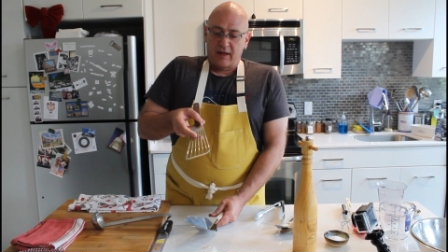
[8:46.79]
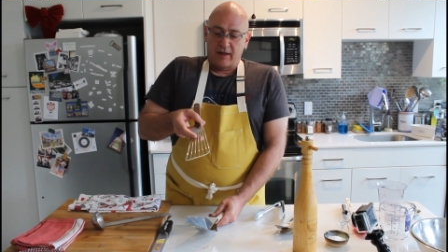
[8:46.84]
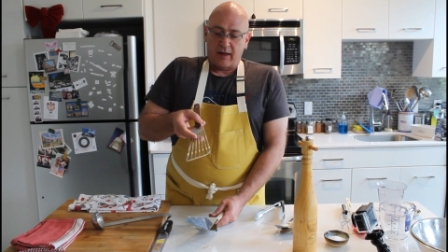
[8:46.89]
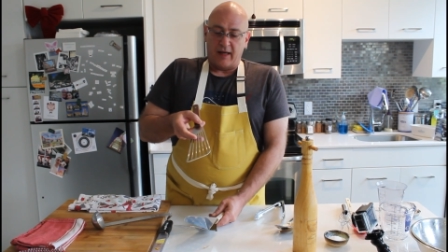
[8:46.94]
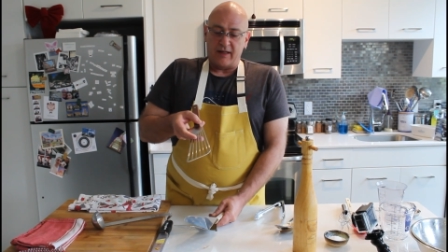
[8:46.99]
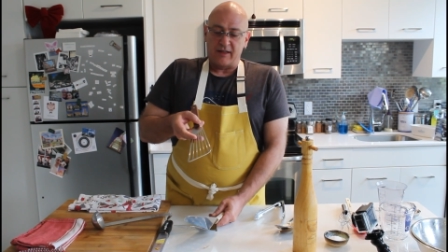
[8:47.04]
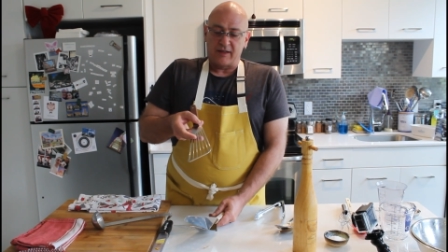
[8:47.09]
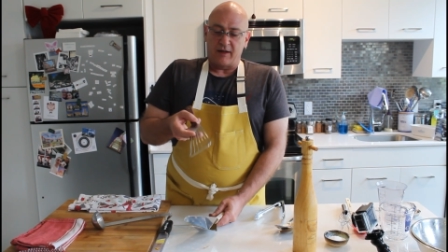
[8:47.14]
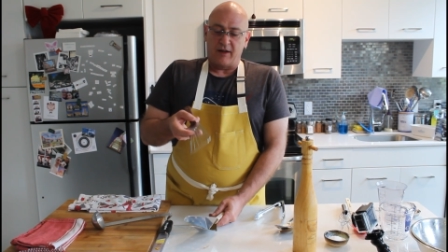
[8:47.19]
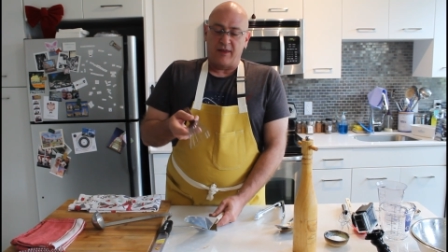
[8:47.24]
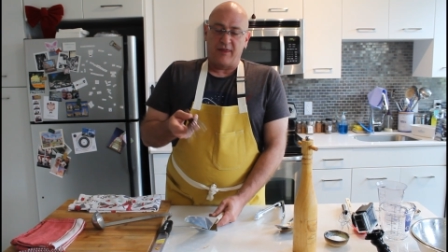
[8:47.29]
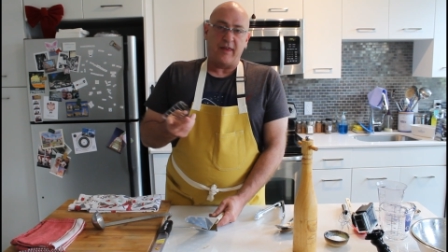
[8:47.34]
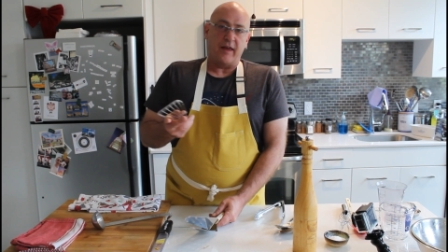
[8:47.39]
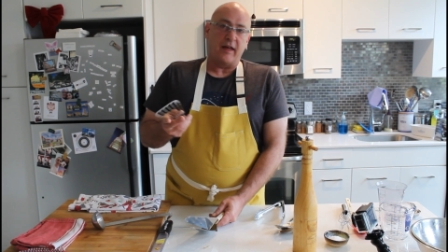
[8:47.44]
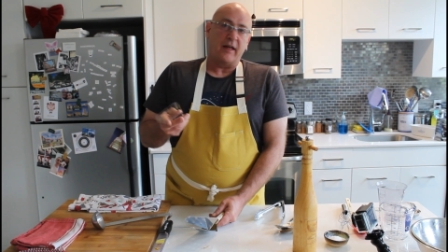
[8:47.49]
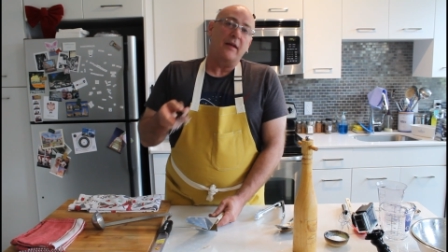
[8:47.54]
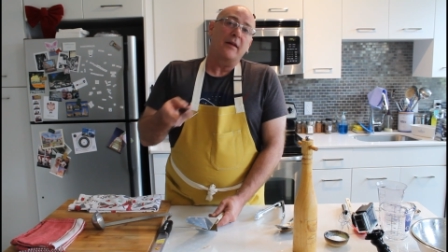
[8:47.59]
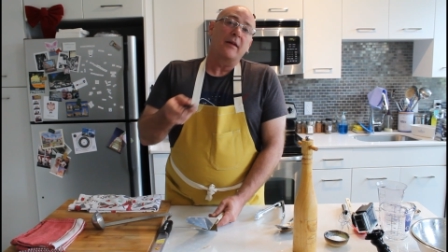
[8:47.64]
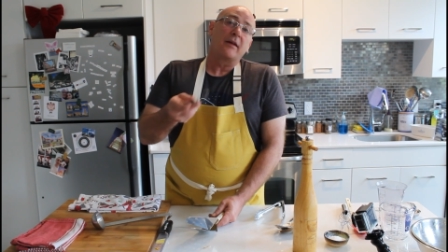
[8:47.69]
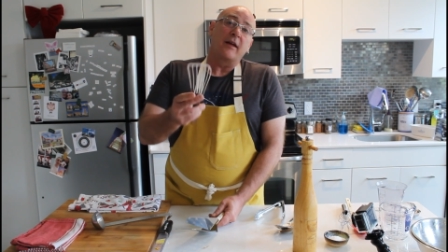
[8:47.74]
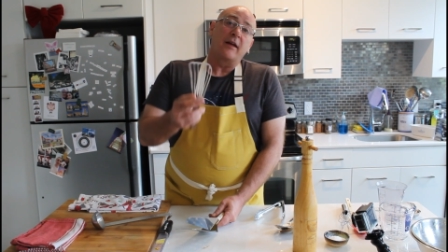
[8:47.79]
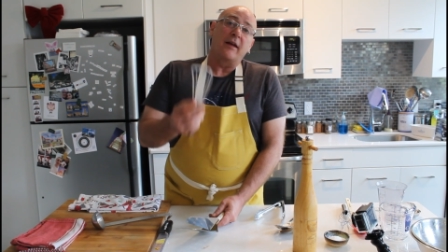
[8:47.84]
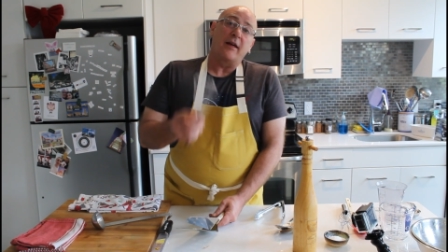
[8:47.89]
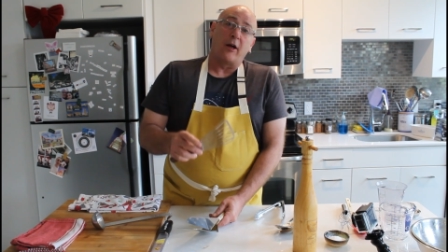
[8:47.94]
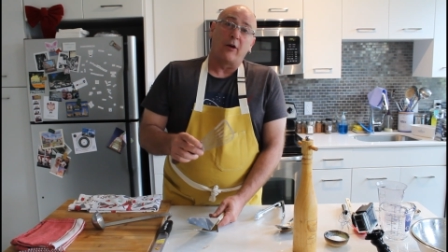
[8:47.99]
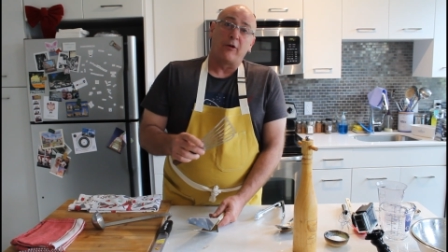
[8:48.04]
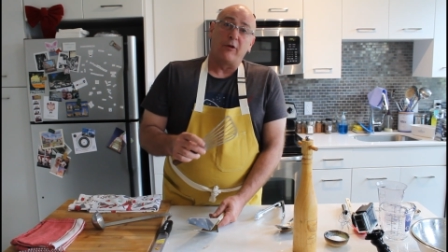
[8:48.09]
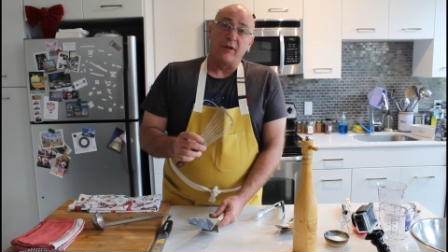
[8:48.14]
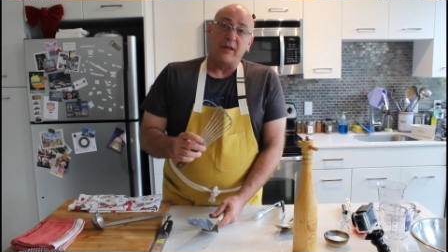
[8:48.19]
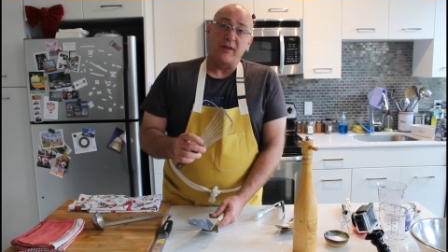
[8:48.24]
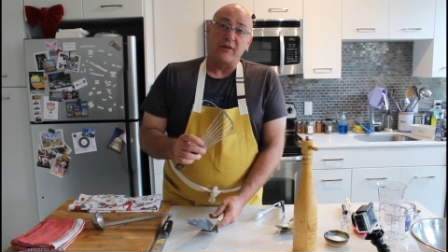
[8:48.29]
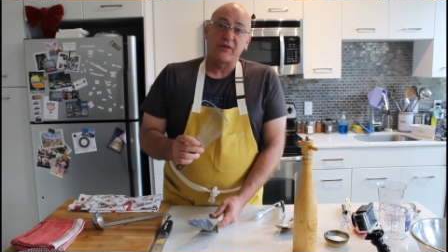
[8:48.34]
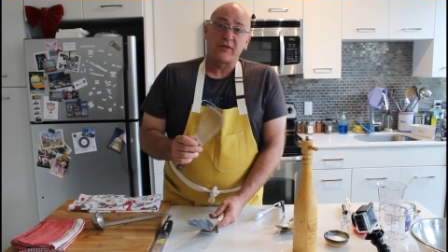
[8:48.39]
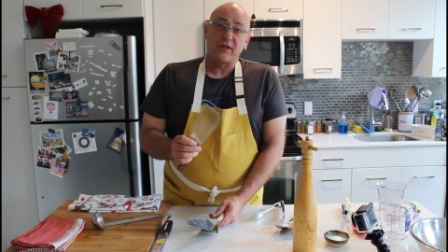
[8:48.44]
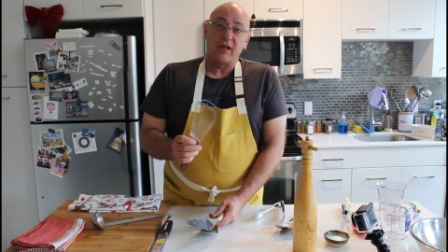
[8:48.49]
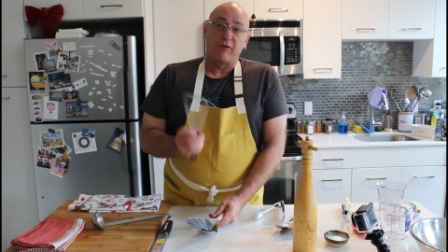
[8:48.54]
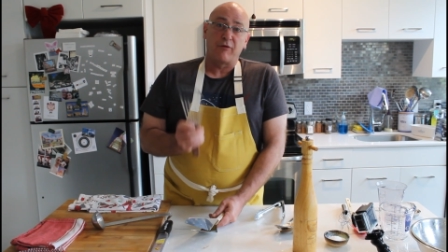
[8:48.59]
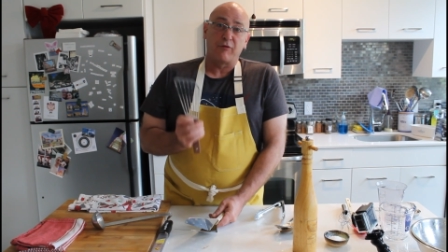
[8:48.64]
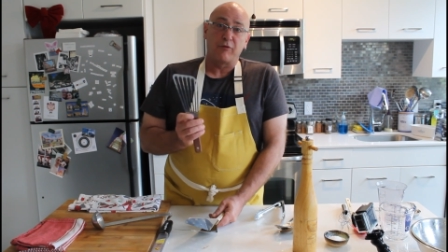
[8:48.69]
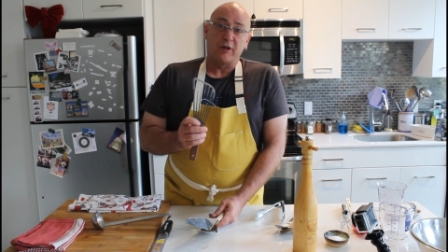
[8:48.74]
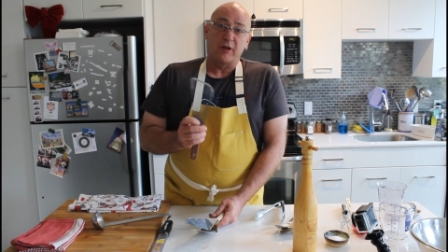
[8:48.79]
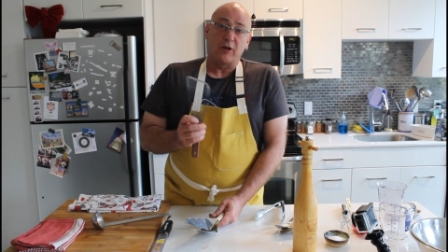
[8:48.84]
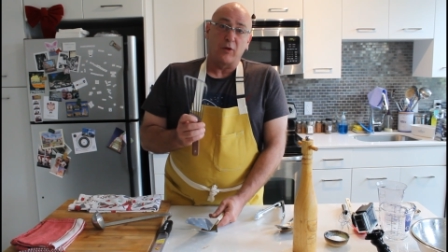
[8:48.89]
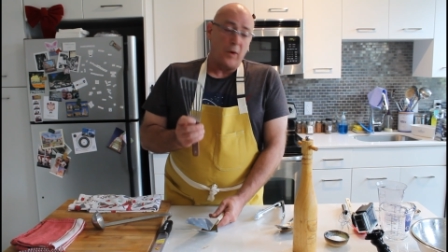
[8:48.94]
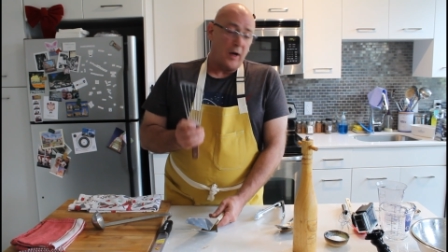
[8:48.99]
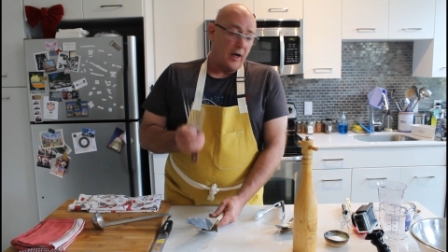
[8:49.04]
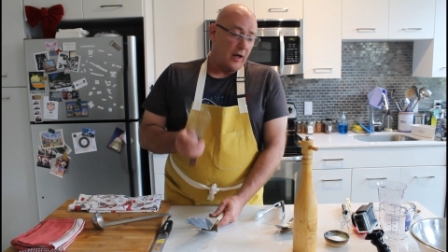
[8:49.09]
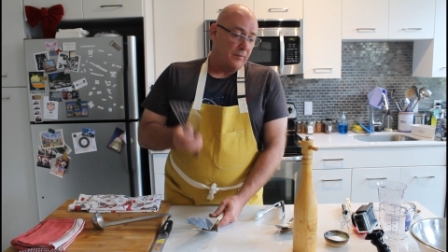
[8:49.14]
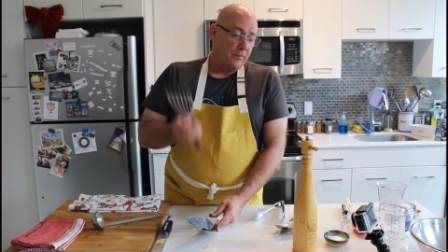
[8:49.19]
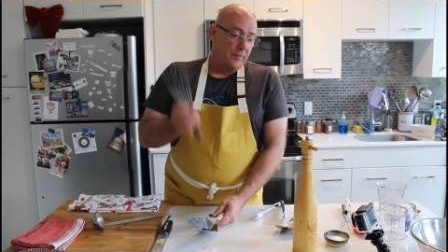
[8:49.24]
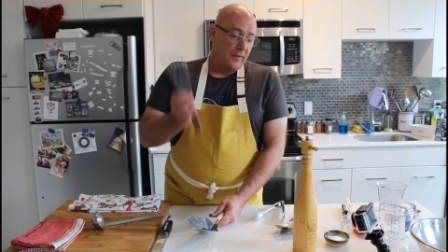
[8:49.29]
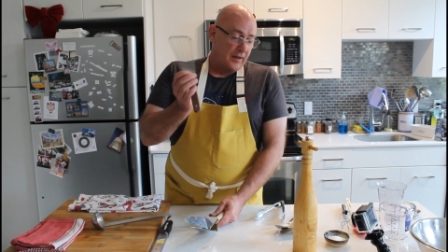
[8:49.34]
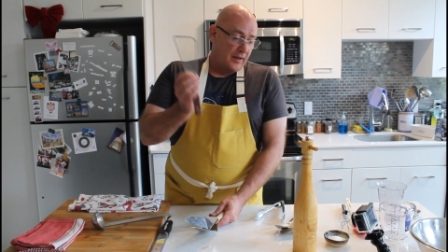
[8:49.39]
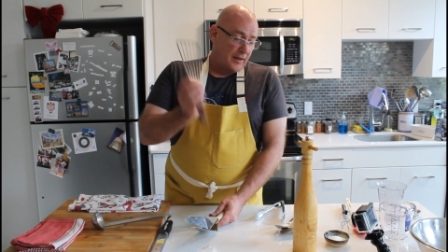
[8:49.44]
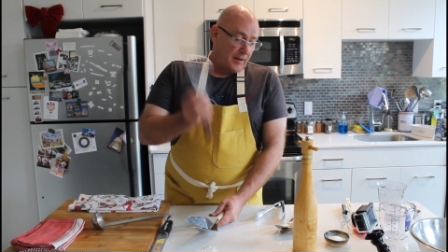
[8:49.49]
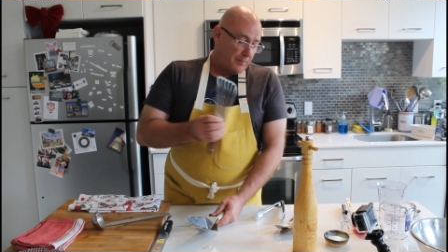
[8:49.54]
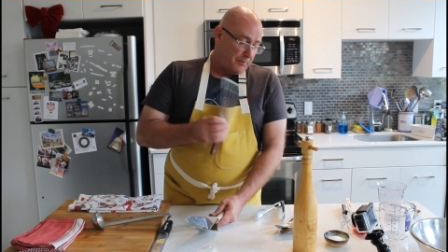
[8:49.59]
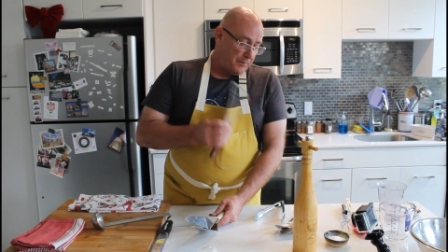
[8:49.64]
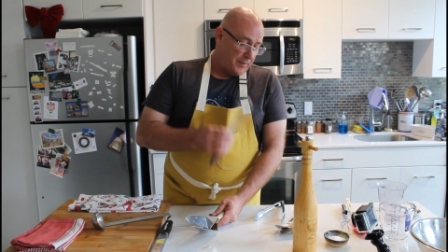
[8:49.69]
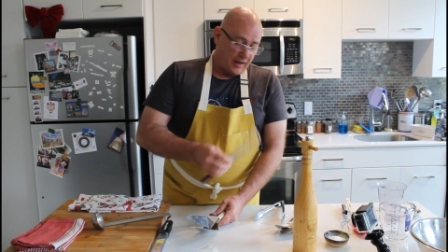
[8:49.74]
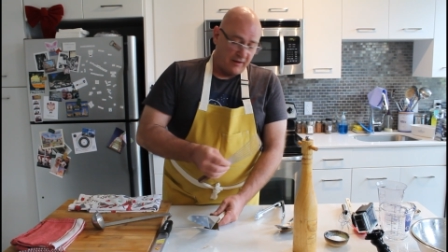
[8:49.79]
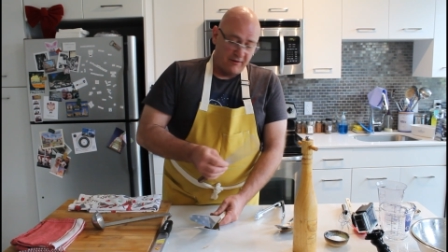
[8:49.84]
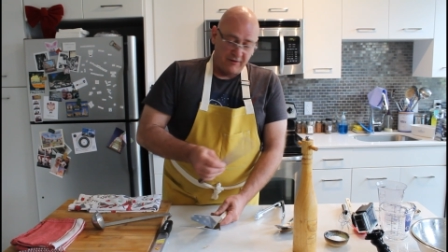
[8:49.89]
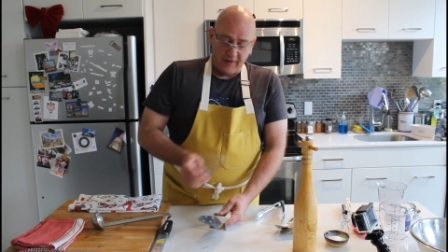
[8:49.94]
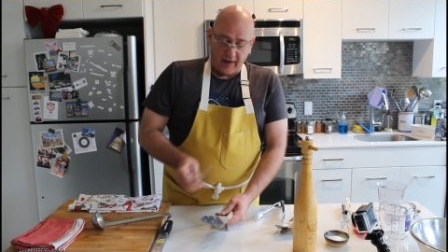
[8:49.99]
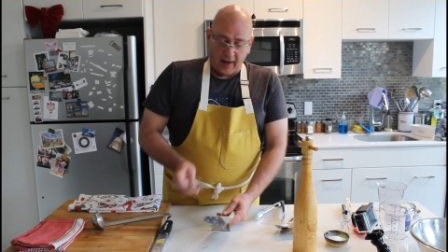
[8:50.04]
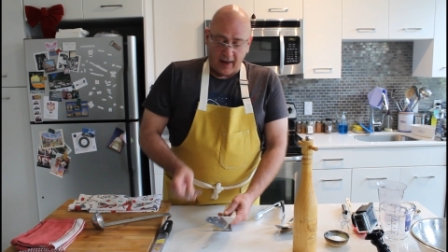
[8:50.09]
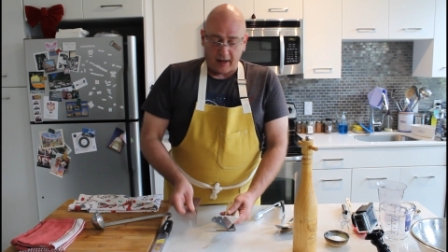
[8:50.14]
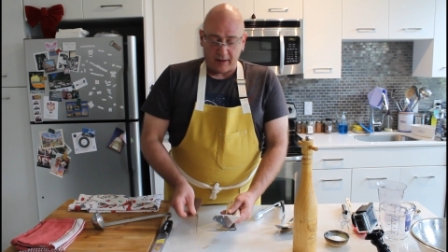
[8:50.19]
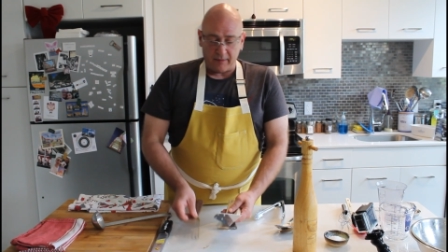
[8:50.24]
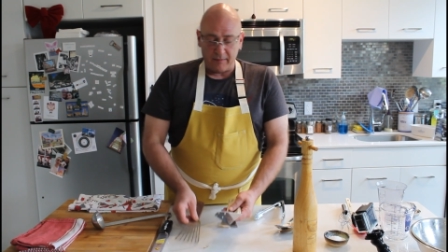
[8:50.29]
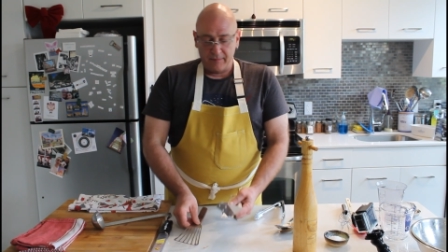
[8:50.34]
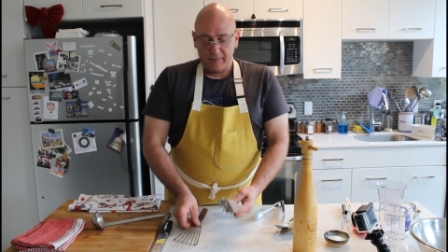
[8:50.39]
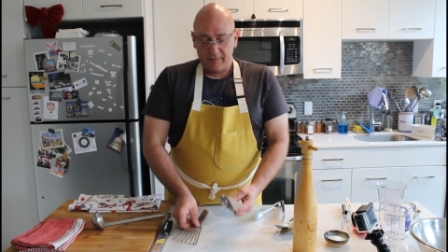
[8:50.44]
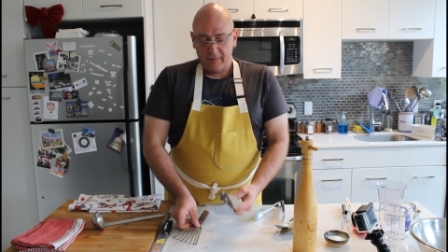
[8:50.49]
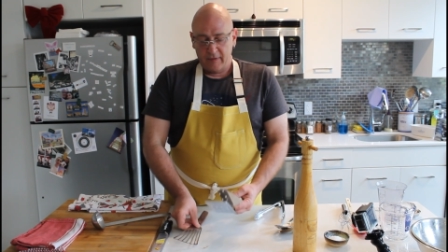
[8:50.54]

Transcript: nice and thin, can get underneath stuff really well big fan.